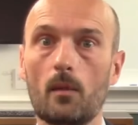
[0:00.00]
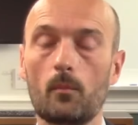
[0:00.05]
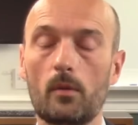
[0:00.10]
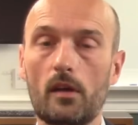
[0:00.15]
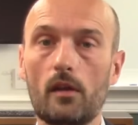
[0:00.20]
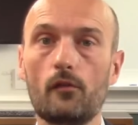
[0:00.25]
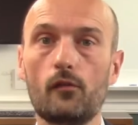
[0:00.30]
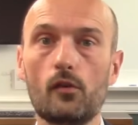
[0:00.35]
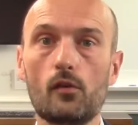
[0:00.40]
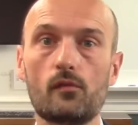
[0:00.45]
but
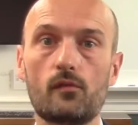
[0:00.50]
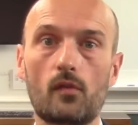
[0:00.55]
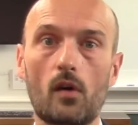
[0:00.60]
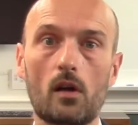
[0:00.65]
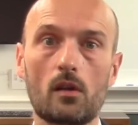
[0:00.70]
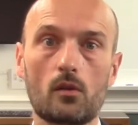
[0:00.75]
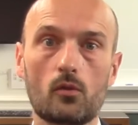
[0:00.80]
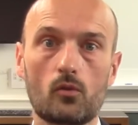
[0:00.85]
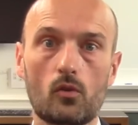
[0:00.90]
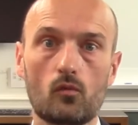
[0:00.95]
if you
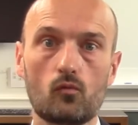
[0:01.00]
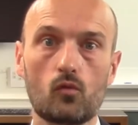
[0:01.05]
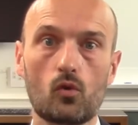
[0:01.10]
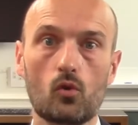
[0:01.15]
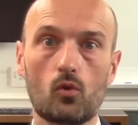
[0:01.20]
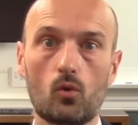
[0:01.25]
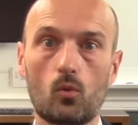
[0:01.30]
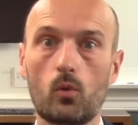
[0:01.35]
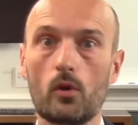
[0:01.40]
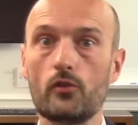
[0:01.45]
followed a
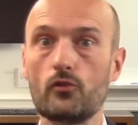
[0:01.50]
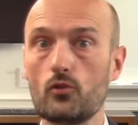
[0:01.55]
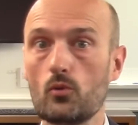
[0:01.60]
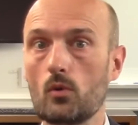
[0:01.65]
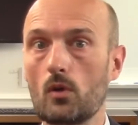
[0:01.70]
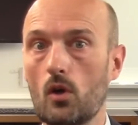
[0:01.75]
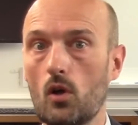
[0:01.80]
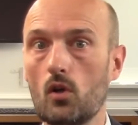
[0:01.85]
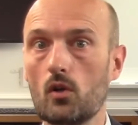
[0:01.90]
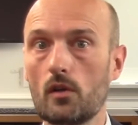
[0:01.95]
rule which you
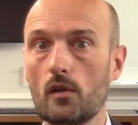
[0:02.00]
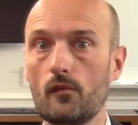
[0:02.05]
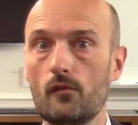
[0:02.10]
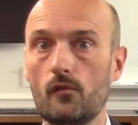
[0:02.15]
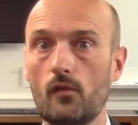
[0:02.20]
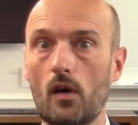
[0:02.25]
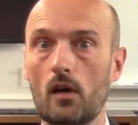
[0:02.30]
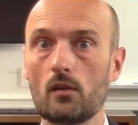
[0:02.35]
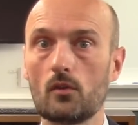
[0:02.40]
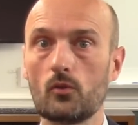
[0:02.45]
could have
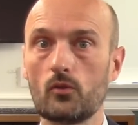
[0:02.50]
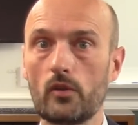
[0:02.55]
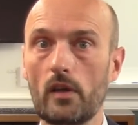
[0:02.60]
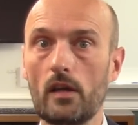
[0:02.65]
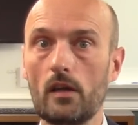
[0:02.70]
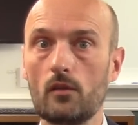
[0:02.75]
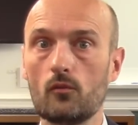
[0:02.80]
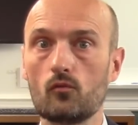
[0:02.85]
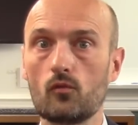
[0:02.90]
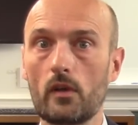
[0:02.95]
followed
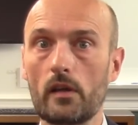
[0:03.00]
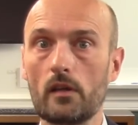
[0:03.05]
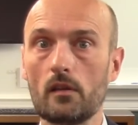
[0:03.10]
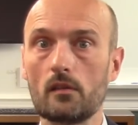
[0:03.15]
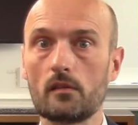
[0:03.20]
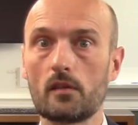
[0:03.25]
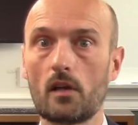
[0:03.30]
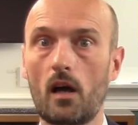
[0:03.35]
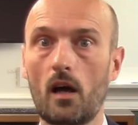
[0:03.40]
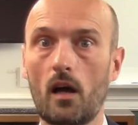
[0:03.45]
in real
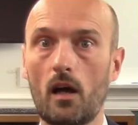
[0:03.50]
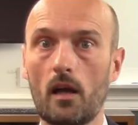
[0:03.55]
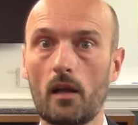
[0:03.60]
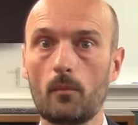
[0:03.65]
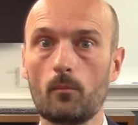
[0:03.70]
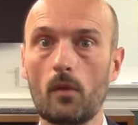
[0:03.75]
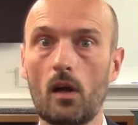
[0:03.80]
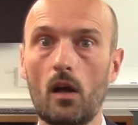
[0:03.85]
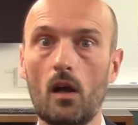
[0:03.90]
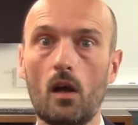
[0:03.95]

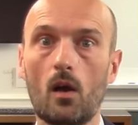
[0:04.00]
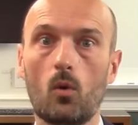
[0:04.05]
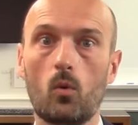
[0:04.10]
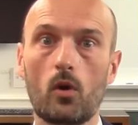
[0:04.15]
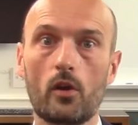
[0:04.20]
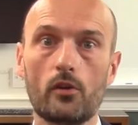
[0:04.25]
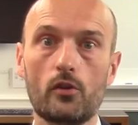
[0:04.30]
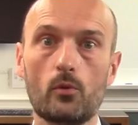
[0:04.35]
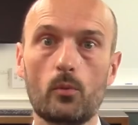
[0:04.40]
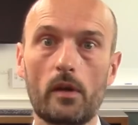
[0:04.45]
time,
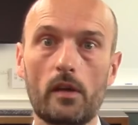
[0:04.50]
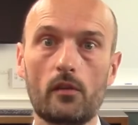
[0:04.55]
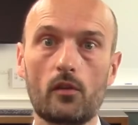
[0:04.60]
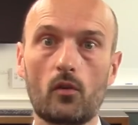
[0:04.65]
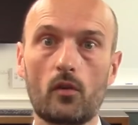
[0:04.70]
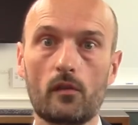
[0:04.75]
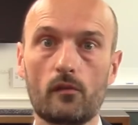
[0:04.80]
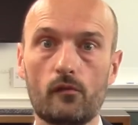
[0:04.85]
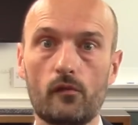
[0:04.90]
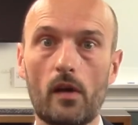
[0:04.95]
where you either
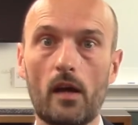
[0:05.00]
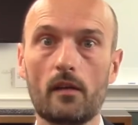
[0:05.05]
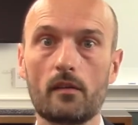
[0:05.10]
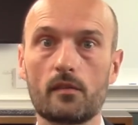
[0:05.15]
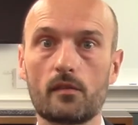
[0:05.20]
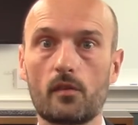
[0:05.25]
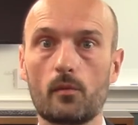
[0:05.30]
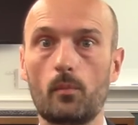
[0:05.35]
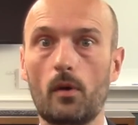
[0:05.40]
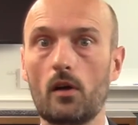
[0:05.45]

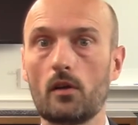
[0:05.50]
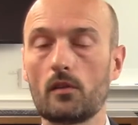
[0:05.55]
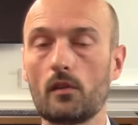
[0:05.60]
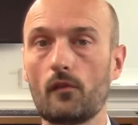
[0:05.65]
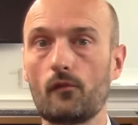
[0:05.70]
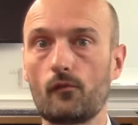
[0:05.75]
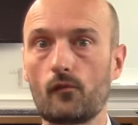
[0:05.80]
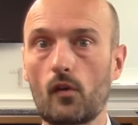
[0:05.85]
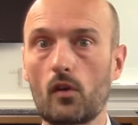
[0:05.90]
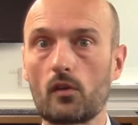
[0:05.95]
invest upon the
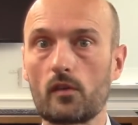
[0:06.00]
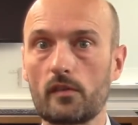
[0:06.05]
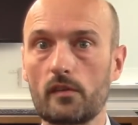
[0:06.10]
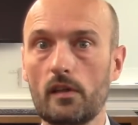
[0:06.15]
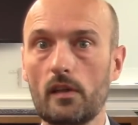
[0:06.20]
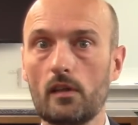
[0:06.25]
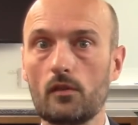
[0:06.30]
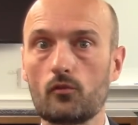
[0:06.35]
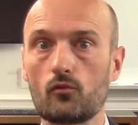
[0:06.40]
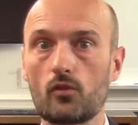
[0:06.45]
first
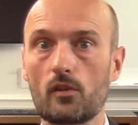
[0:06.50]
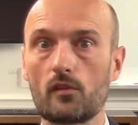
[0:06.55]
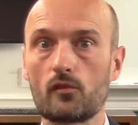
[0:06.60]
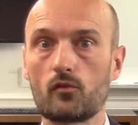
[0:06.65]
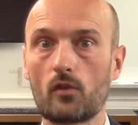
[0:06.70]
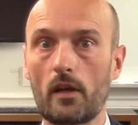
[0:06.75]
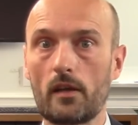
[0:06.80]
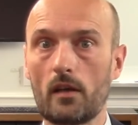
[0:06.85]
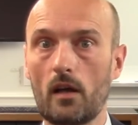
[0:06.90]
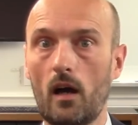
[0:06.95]
interest
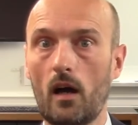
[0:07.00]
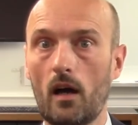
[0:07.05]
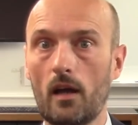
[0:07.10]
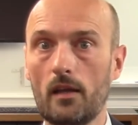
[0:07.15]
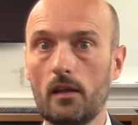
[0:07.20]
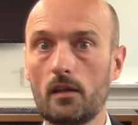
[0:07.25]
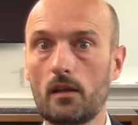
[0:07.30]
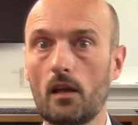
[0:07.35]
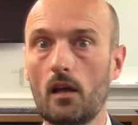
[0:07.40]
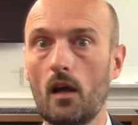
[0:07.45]
rate
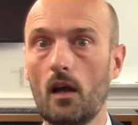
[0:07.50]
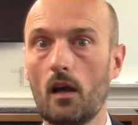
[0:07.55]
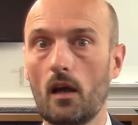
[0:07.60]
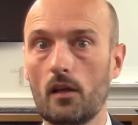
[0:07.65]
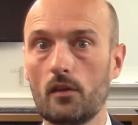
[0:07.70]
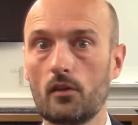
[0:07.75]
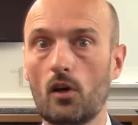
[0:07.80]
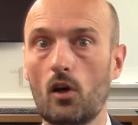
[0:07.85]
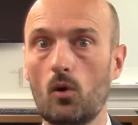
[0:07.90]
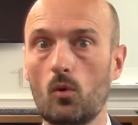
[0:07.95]
hike
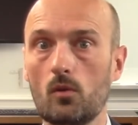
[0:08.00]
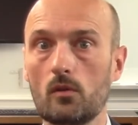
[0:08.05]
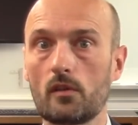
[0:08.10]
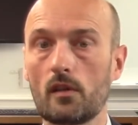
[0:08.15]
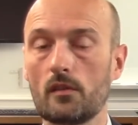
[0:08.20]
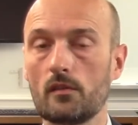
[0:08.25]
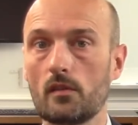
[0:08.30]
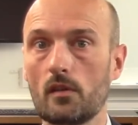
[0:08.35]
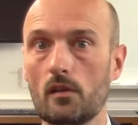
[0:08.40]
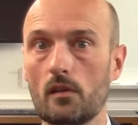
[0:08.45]
and hold
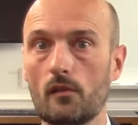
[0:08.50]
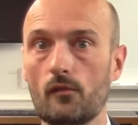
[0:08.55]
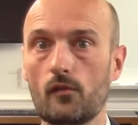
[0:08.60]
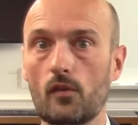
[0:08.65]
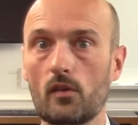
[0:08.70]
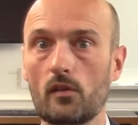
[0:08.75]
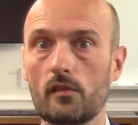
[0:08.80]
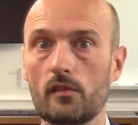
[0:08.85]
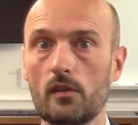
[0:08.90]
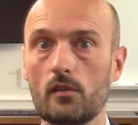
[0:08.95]
until the
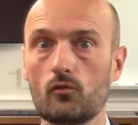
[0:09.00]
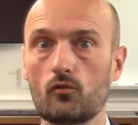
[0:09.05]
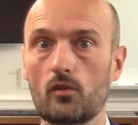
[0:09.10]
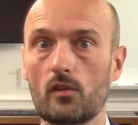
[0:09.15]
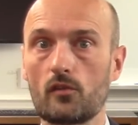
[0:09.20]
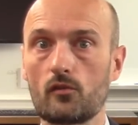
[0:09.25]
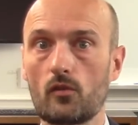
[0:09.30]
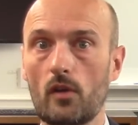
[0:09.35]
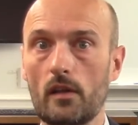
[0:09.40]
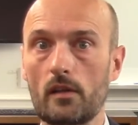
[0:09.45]
first
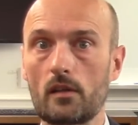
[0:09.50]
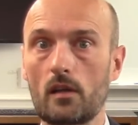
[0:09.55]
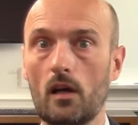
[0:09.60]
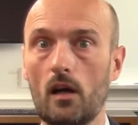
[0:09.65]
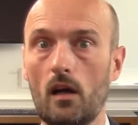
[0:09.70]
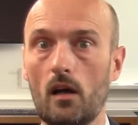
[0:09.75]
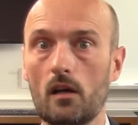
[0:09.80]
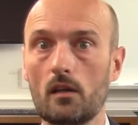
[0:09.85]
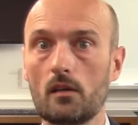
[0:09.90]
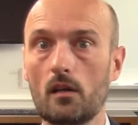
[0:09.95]
interest rate
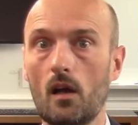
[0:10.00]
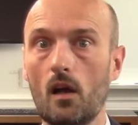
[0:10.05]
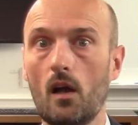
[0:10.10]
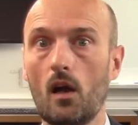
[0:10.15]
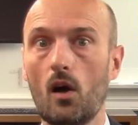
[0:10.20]
cut,